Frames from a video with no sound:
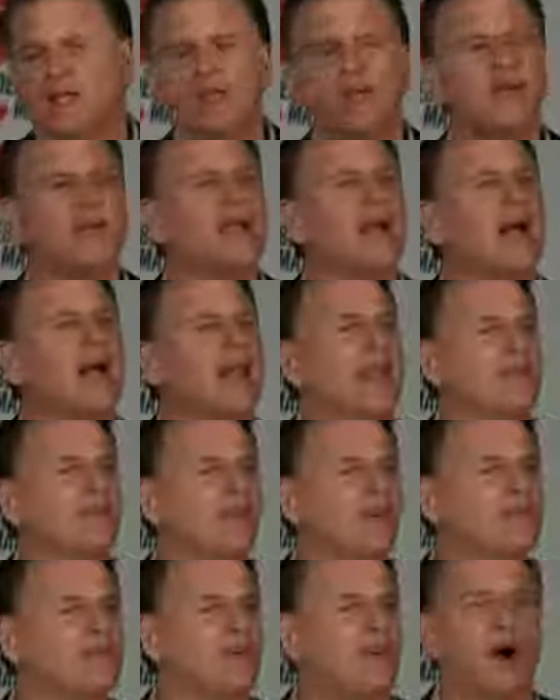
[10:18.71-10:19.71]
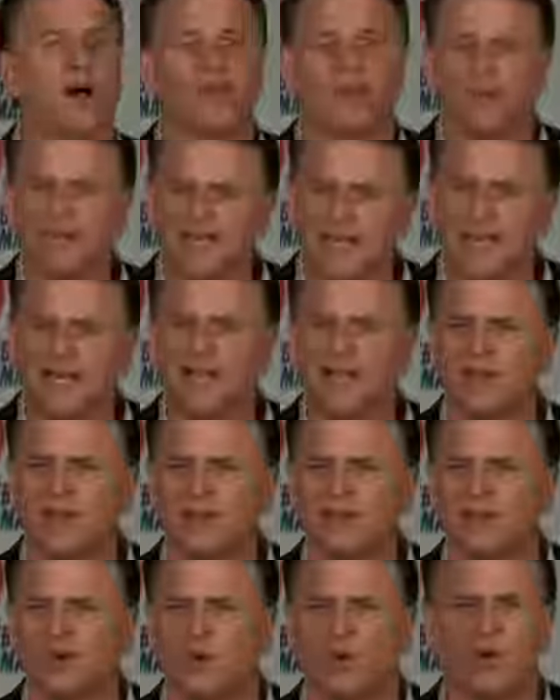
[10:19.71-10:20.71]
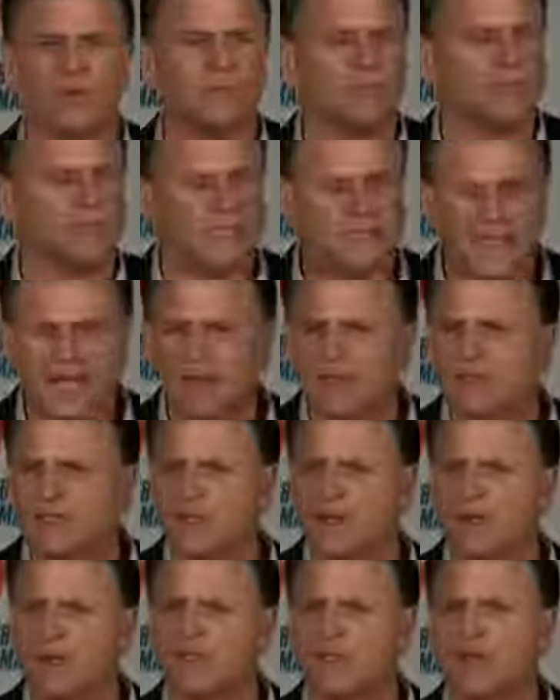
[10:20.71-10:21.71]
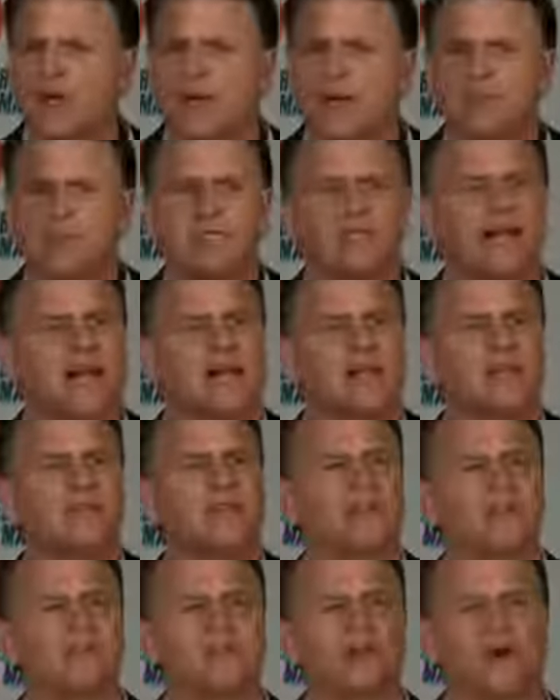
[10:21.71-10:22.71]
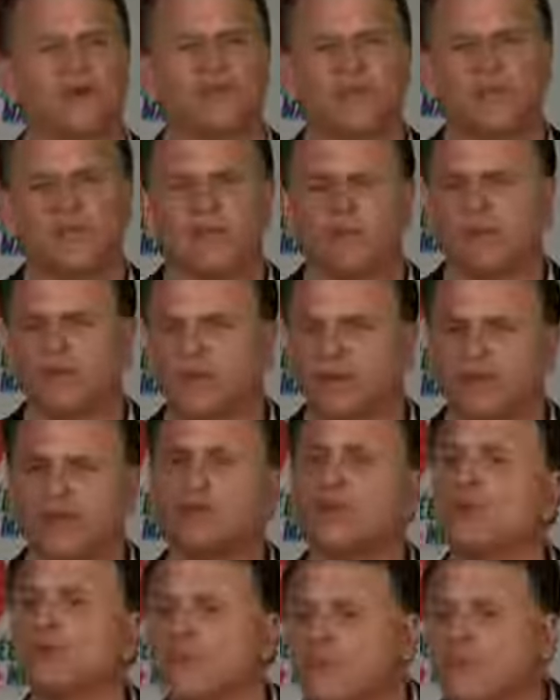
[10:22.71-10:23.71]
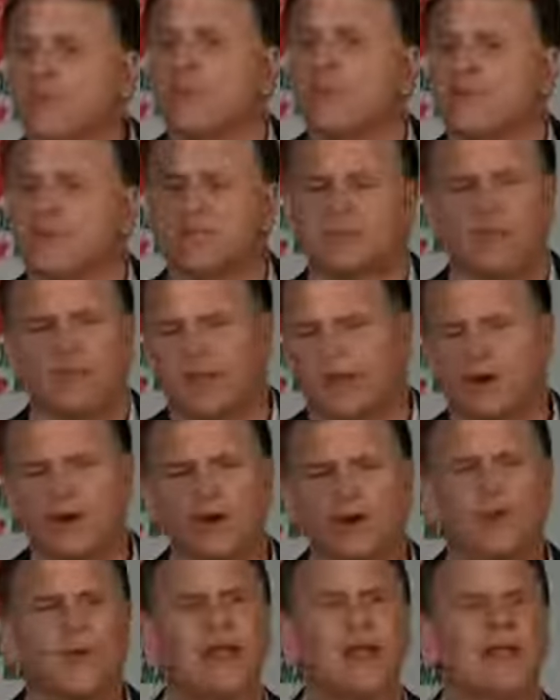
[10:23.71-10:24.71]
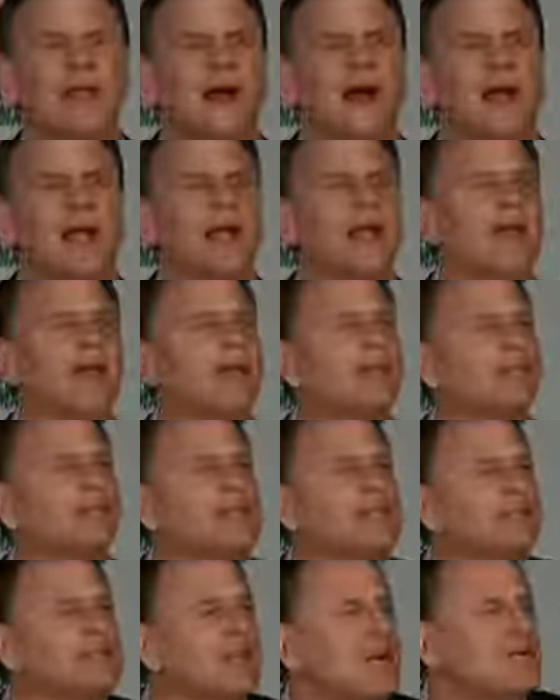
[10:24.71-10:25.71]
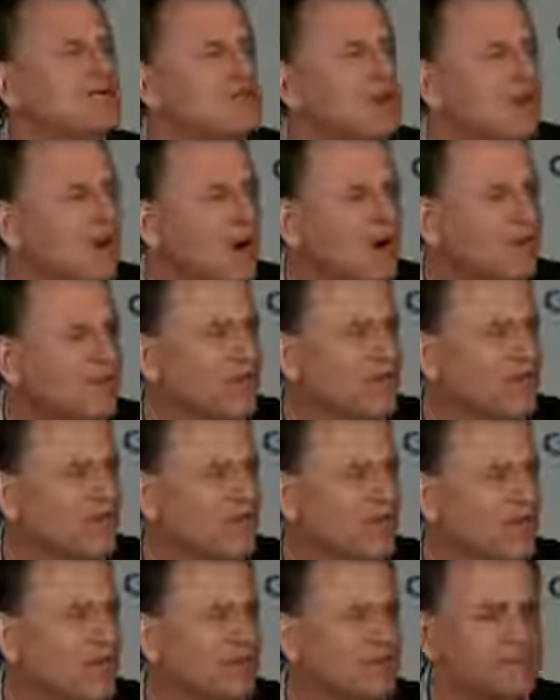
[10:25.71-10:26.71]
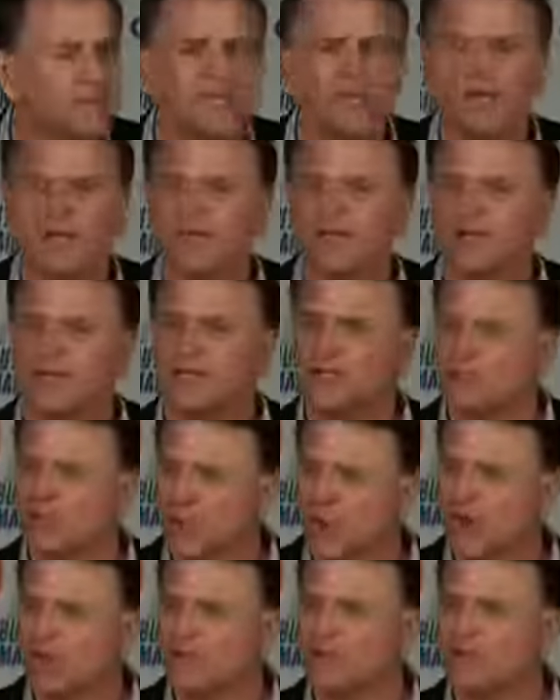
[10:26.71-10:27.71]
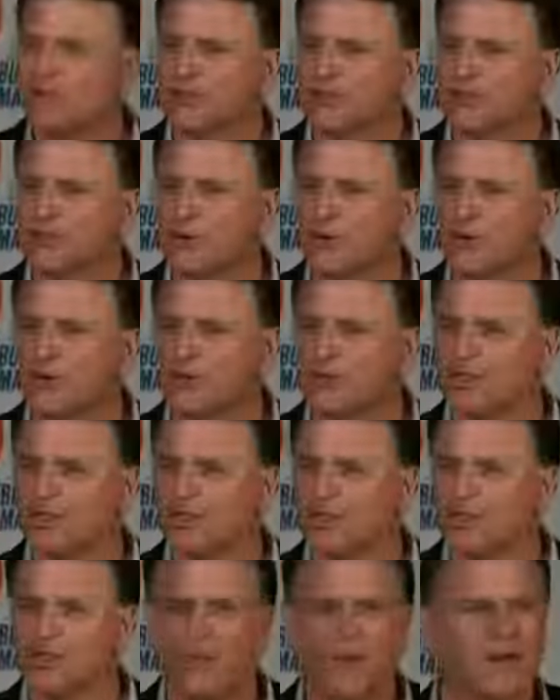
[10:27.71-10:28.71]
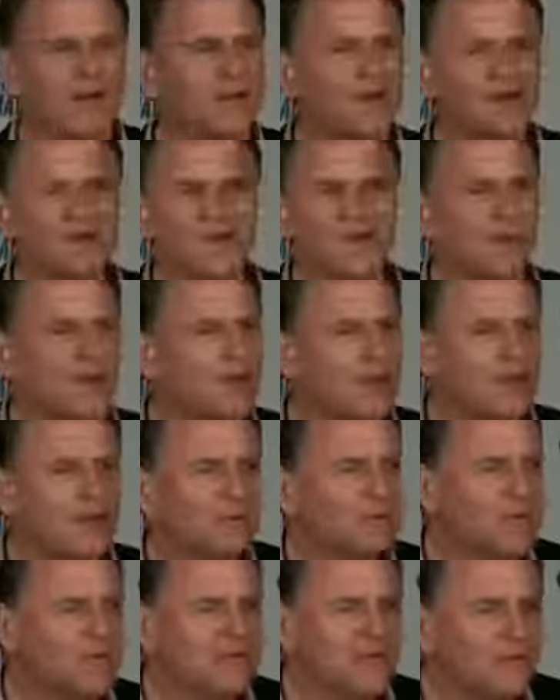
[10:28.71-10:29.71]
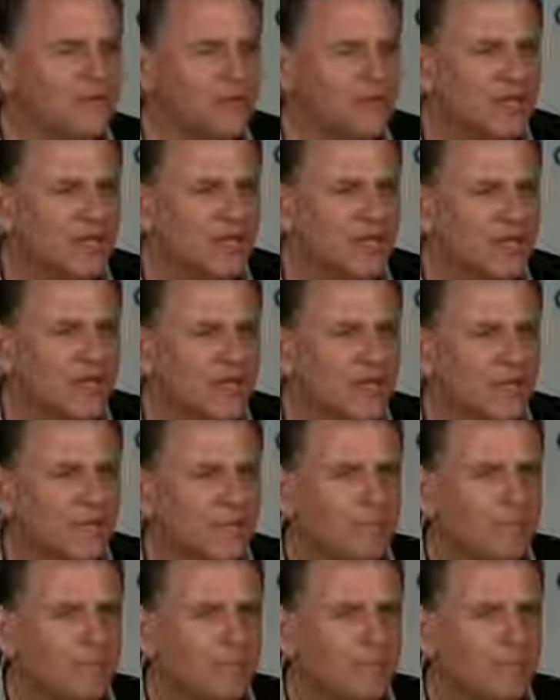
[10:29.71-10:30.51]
You look at a guy like my father. He's 80 years old. He plays tennis all the time. He's actively involved in the community. Truly a difference maker, a great guy. He's got 2 artificial hips and 2 artificial shoulders. 20 years ago, he would have been an invalid.